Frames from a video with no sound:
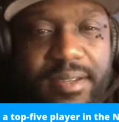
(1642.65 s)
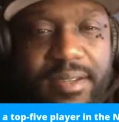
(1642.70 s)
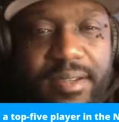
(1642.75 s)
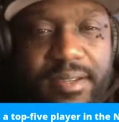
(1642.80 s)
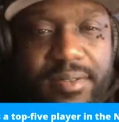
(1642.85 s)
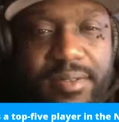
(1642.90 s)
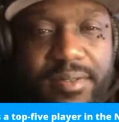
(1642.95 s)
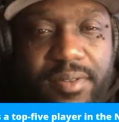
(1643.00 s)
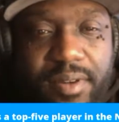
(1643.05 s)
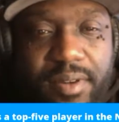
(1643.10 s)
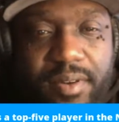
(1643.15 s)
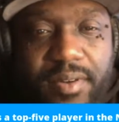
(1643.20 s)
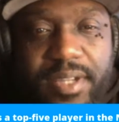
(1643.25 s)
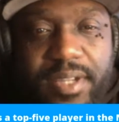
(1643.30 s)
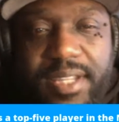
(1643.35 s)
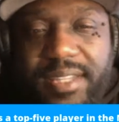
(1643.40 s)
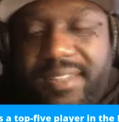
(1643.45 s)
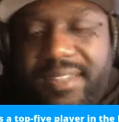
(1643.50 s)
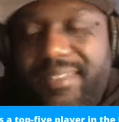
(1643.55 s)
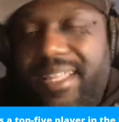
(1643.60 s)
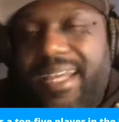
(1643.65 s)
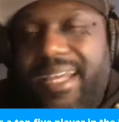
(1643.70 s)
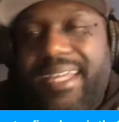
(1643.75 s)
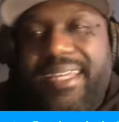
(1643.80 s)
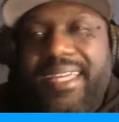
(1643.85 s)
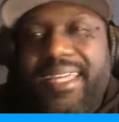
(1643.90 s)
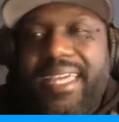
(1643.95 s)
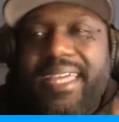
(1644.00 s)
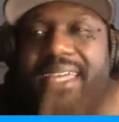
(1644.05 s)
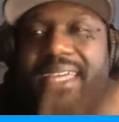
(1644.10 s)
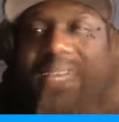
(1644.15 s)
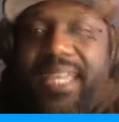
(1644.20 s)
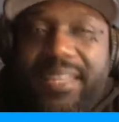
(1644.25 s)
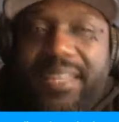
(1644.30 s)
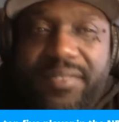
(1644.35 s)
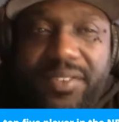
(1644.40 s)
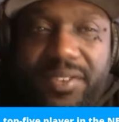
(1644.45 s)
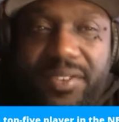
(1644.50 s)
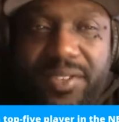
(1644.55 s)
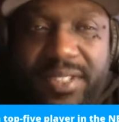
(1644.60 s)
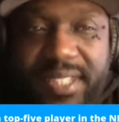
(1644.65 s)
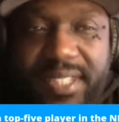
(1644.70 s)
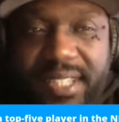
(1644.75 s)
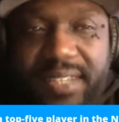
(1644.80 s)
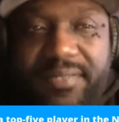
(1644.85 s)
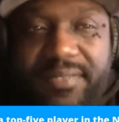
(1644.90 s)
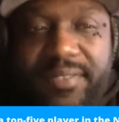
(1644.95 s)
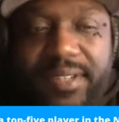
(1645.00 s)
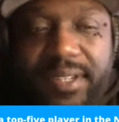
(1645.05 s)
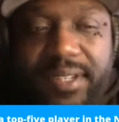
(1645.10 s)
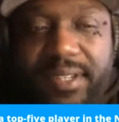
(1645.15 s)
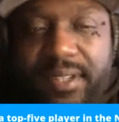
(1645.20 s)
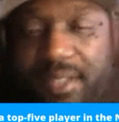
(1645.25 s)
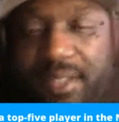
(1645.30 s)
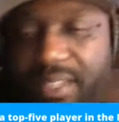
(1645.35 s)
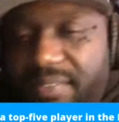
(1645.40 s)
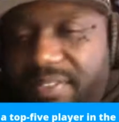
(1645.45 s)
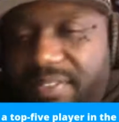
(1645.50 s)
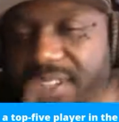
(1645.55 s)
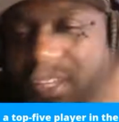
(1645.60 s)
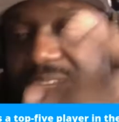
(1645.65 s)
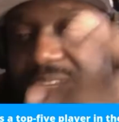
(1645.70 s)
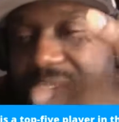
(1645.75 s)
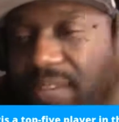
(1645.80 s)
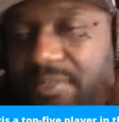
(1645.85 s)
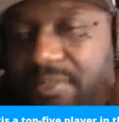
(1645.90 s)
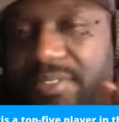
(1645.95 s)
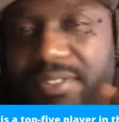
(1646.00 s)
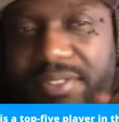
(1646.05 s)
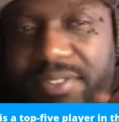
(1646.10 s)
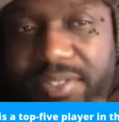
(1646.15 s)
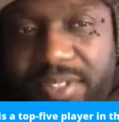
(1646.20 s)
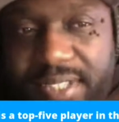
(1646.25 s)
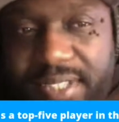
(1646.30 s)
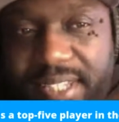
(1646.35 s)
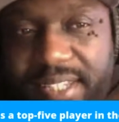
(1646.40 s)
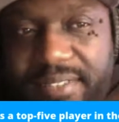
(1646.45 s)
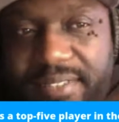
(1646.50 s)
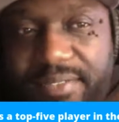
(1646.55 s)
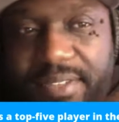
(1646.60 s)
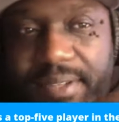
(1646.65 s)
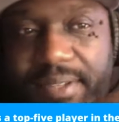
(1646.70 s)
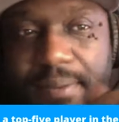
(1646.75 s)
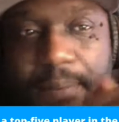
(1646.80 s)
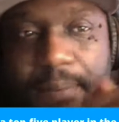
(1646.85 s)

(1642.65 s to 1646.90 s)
Like even on TV, even announcers on TV.